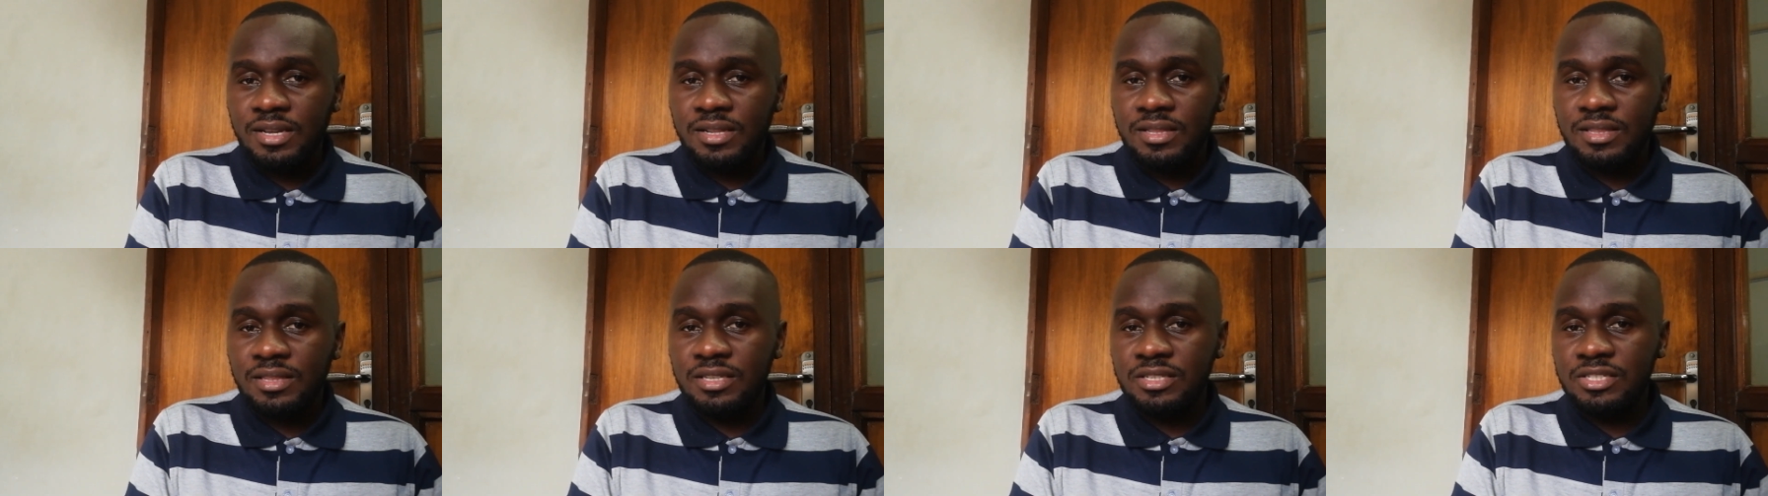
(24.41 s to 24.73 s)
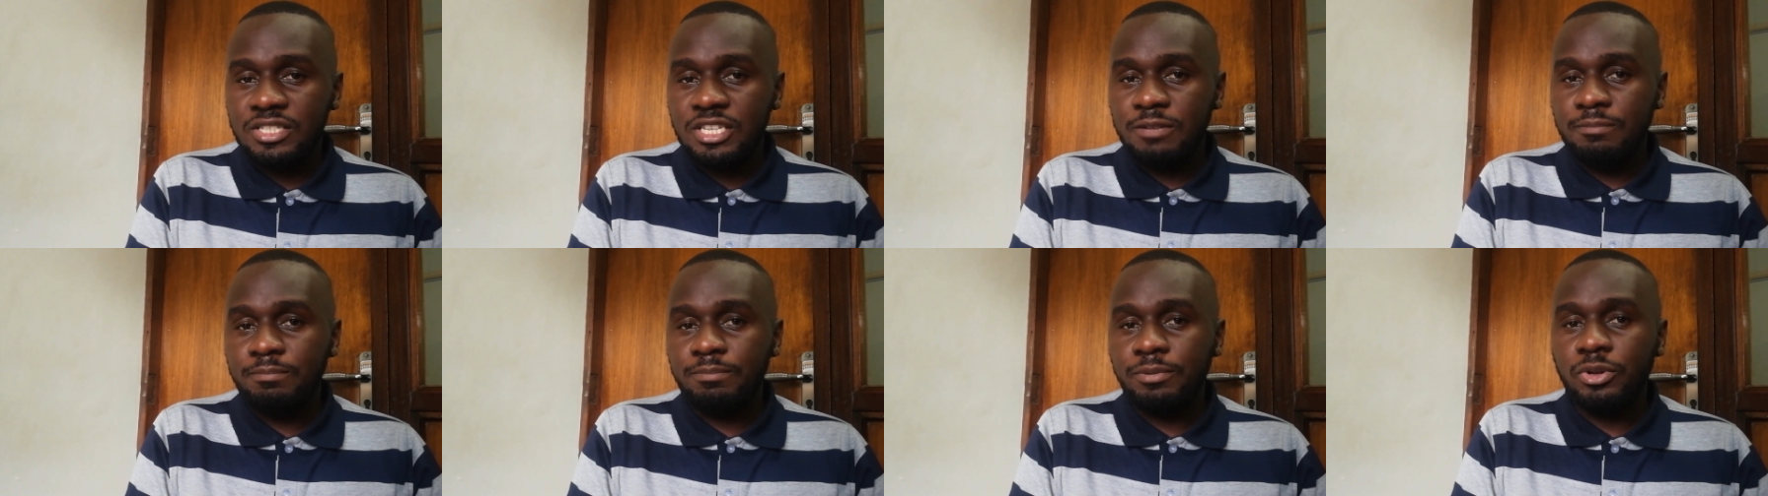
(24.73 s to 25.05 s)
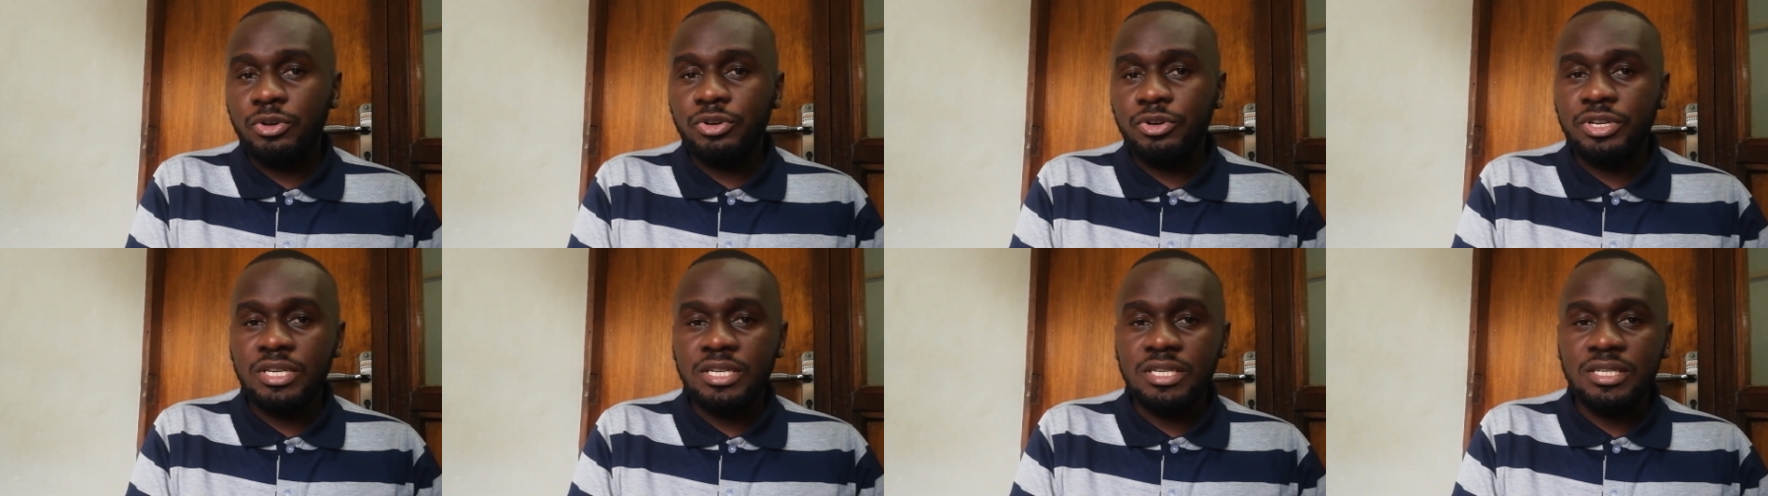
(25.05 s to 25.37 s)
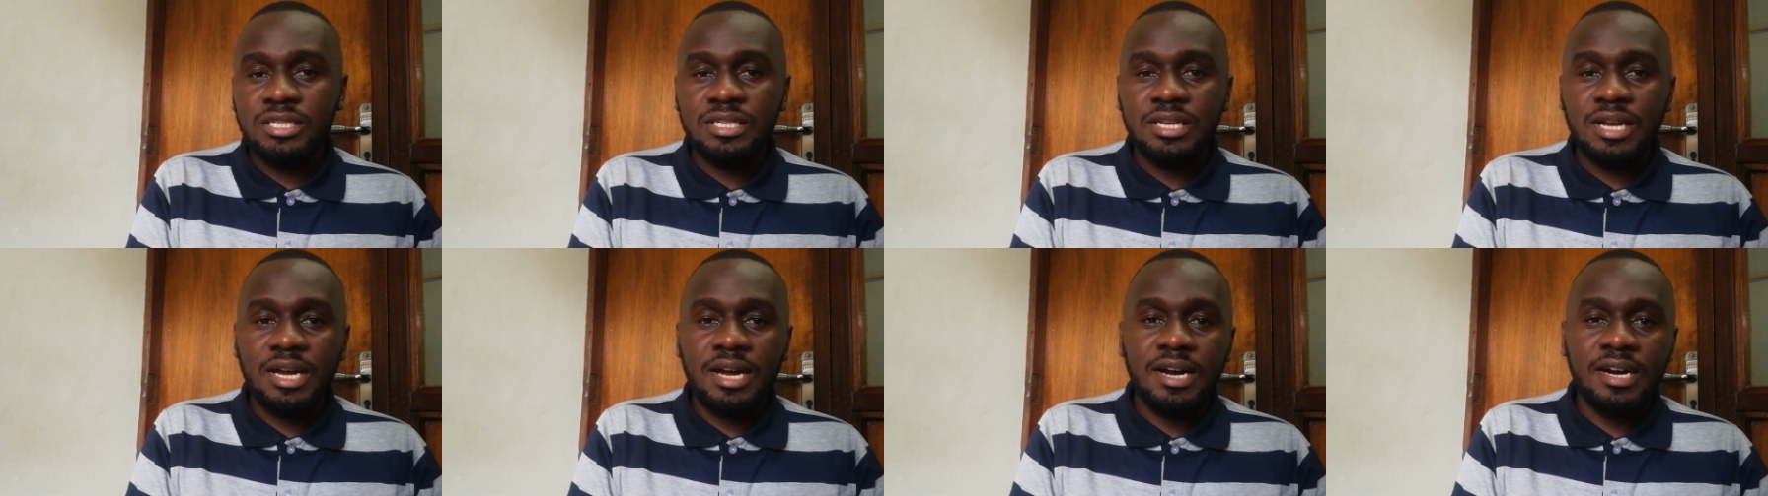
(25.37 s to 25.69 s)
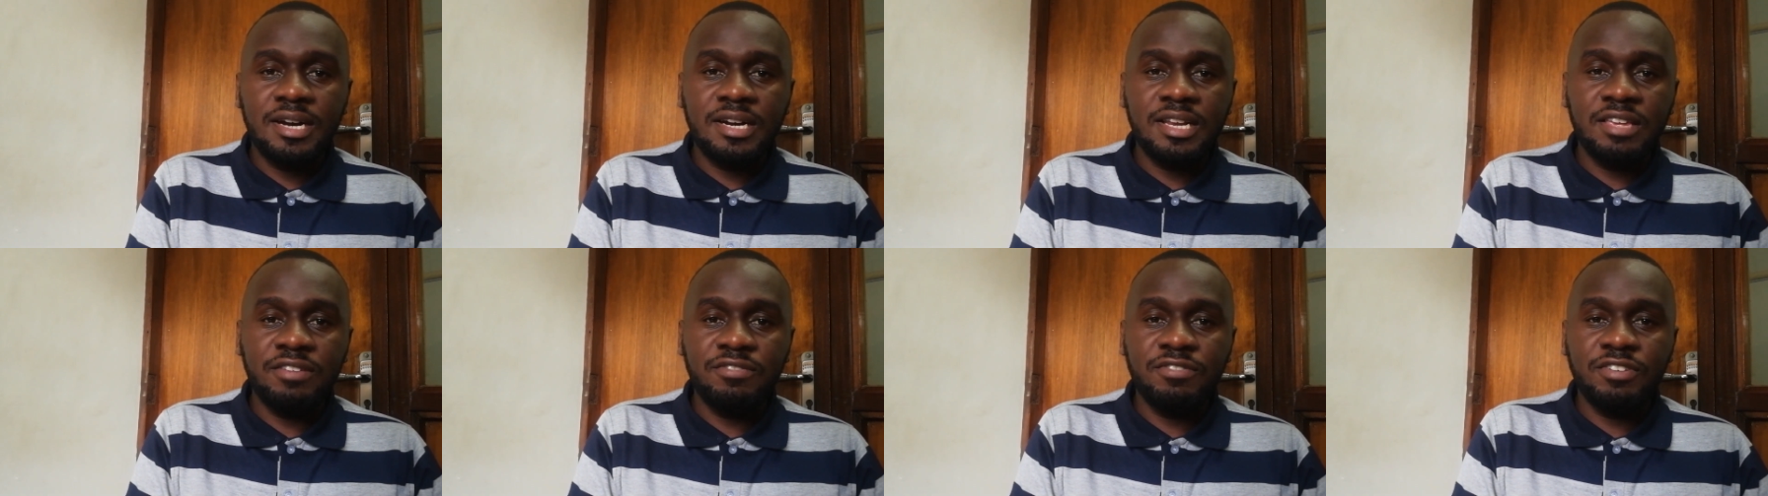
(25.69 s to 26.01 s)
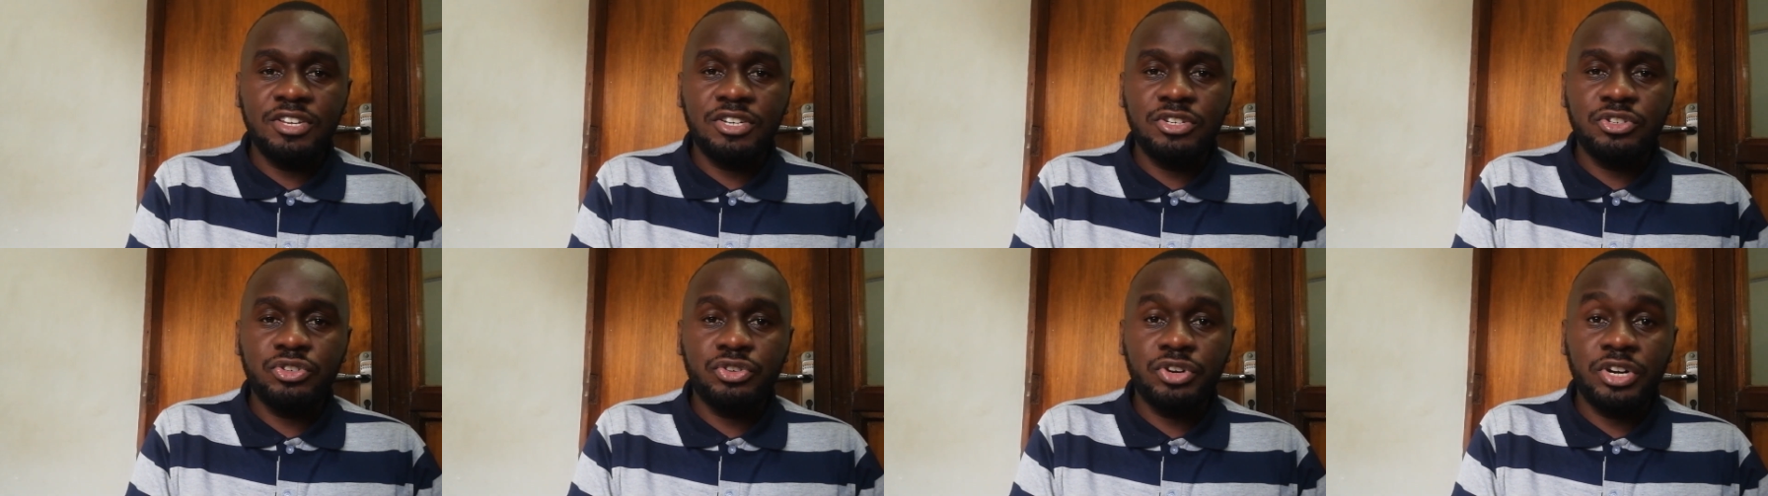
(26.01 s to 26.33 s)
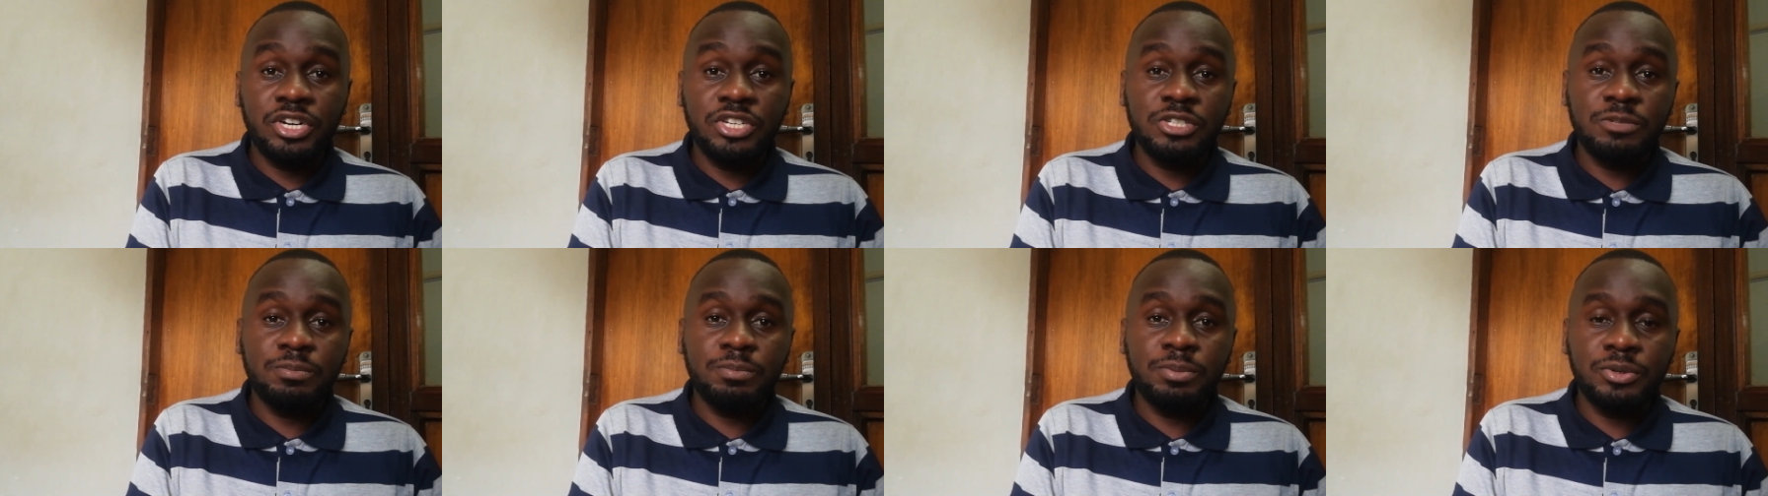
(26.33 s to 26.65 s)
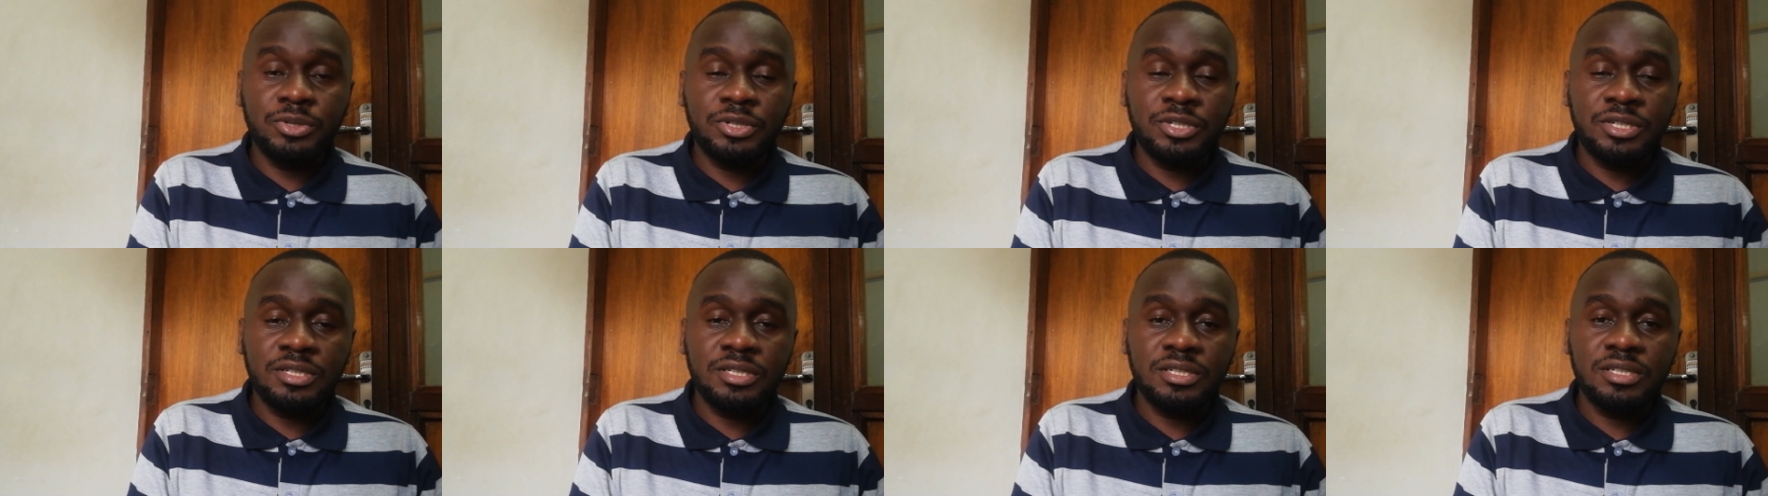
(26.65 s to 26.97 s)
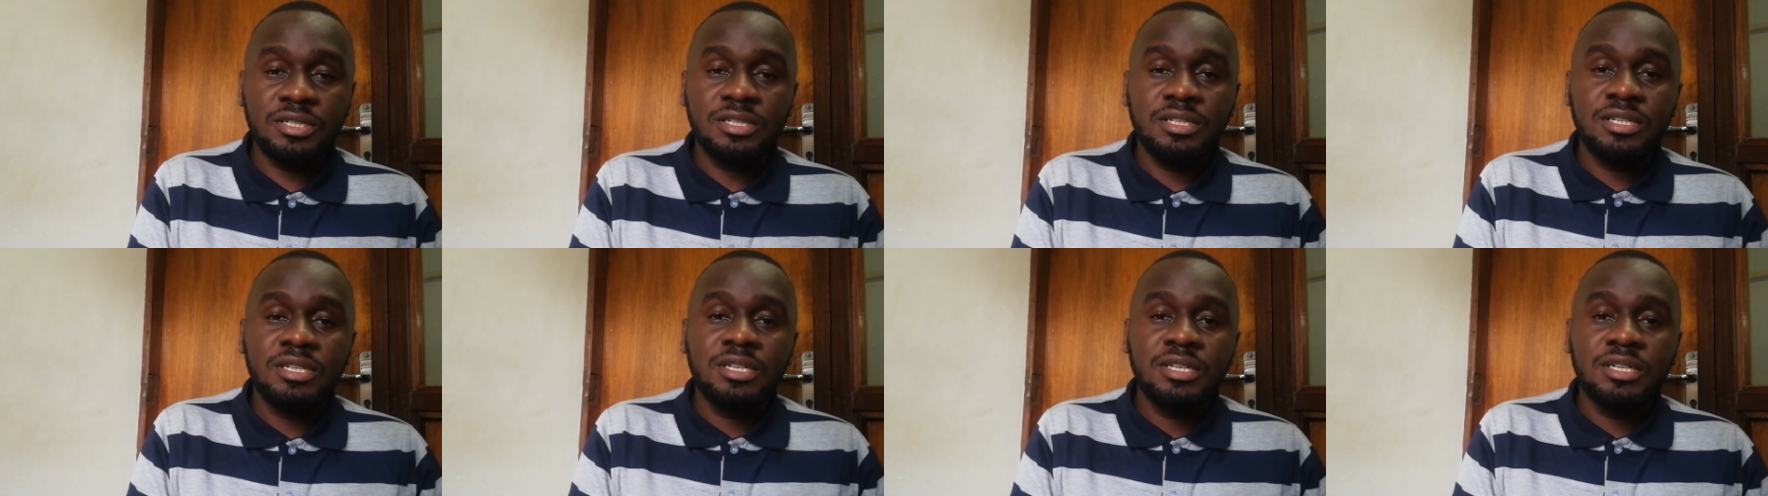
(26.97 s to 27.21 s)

These employees are given transport